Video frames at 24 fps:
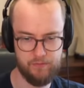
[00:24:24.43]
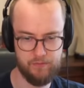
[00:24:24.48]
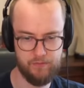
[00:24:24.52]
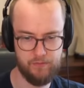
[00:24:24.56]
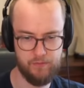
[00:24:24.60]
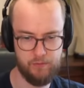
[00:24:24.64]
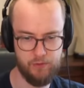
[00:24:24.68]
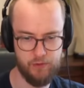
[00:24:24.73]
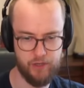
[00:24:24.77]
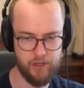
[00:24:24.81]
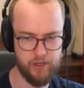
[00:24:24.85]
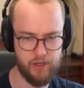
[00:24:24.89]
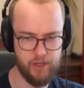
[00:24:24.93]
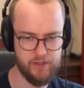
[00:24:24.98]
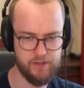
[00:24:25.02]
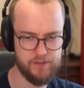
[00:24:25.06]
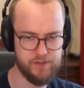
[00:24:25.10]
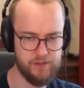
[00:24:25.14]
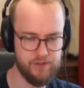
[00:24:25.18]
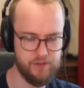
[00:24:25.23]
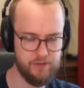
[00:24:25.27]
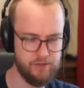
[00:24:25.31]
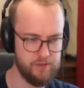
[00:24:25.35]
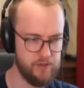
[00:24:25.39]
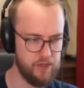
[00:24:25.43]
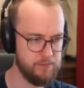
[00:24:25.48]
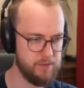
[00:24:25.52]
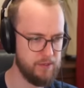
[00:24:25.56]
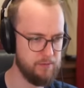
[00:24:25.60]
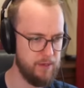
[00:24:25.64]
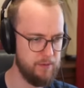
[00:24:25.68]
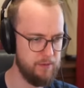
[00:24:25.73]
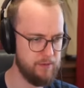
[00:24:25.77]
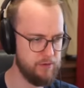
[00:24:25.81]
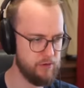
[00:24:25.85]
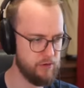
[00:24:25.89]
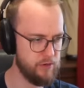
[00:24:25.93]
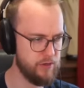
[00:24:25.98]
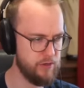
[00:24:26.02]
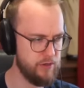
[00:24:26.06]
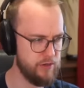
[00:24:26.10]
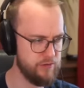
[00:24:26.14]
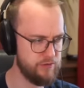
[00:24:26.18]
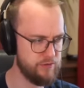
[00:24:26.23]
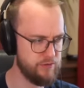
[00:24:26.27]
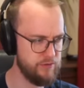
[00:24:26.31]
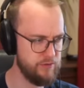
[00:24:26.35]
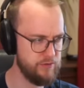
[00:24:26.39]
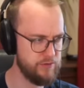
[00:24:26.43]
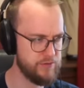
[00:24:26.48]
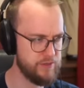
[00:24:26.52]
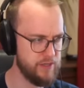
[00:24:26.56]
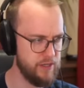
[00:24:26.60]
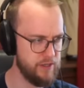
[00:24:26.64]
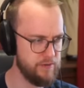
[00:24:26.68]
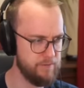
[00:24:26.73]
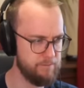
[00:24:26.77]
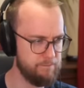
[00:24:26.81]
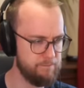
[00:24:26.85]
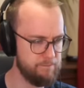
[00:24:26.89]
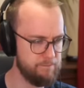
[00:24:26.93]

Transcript: Pretty nice though. I mean, maybe they're gonna introduce that.